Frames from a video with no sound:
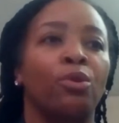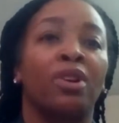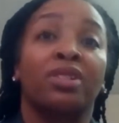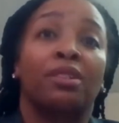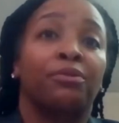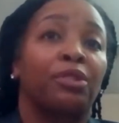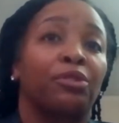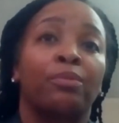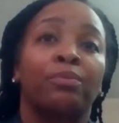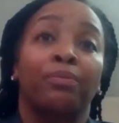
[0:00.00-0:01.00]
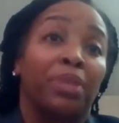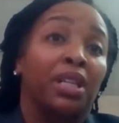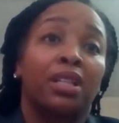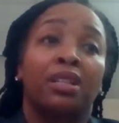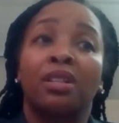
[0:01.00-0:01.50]
who are suffering from
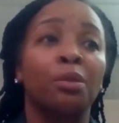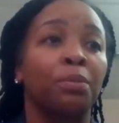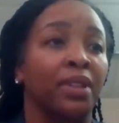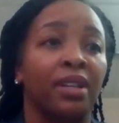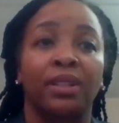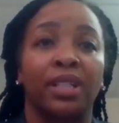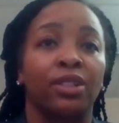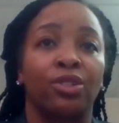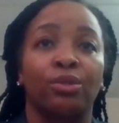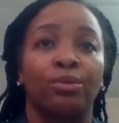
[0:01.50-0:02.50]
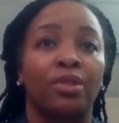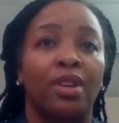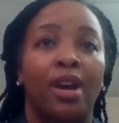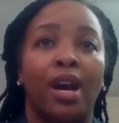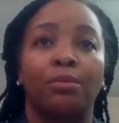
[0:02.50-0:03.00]
pending disciplinary issues.
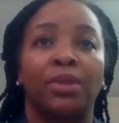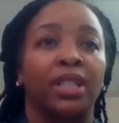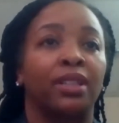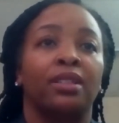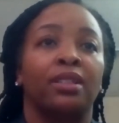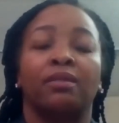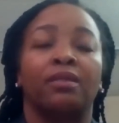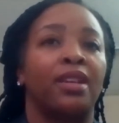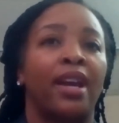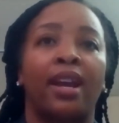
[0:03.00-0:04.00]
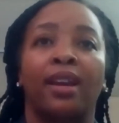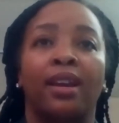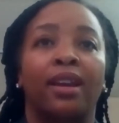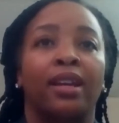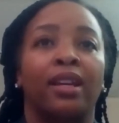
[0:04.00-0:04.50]
I mean, at the end of the
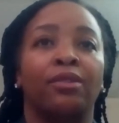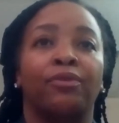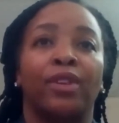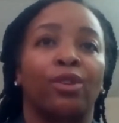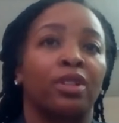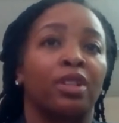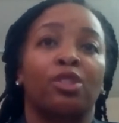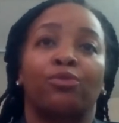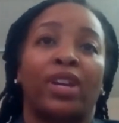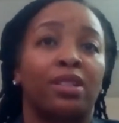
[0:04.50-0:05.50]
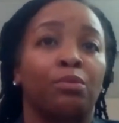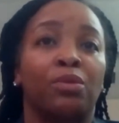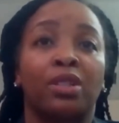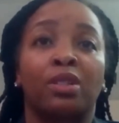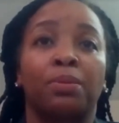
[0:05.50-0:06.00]
day, if they're going to face some
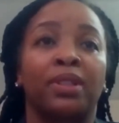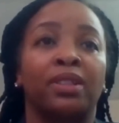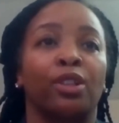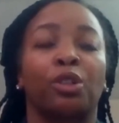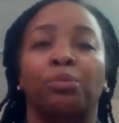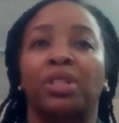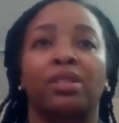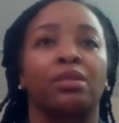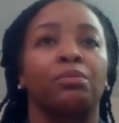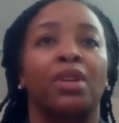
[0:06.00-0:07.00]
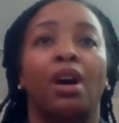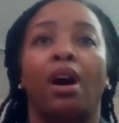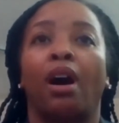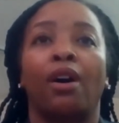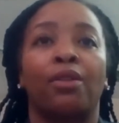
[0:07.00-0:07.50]
discipline, there could be some
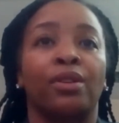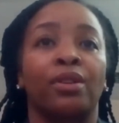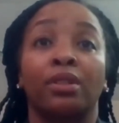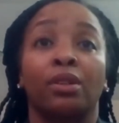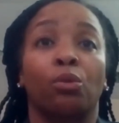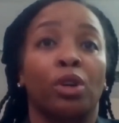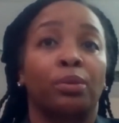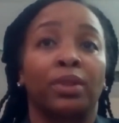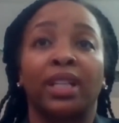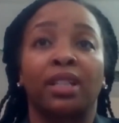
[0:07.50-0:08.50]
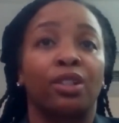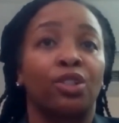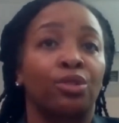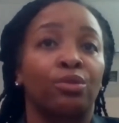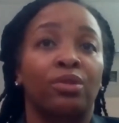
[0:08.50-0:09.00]
other work-related
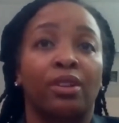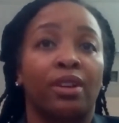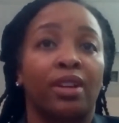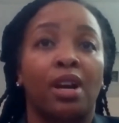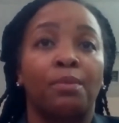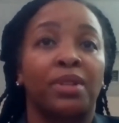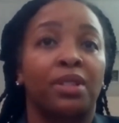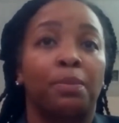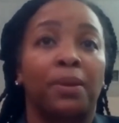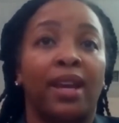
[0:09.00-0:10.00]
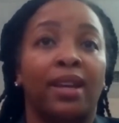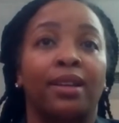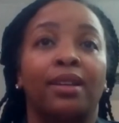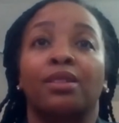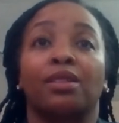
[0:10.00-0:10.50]
issues that are going to come into play,
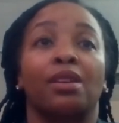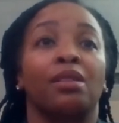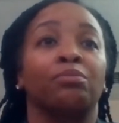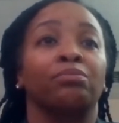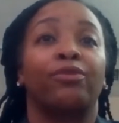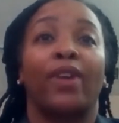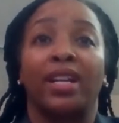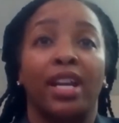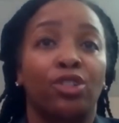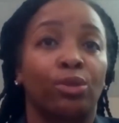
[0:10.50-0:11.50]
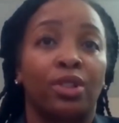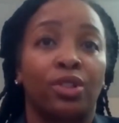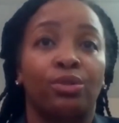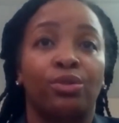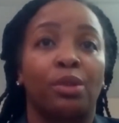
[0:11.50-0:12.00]
some financial
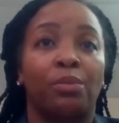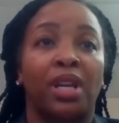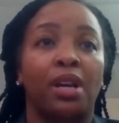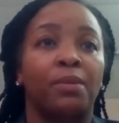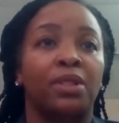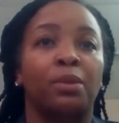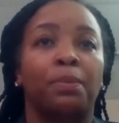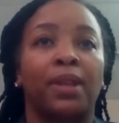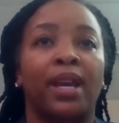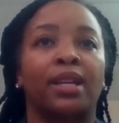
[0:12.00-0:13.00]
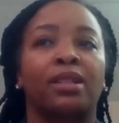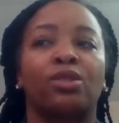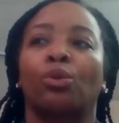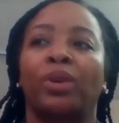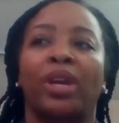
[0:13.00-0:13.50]
issues that may come into play. And
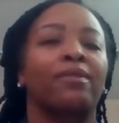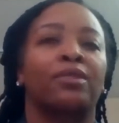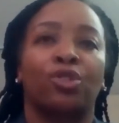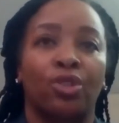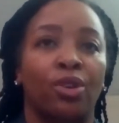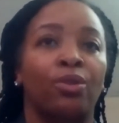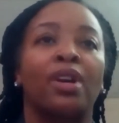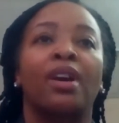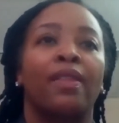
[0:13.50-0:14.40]
so we have to show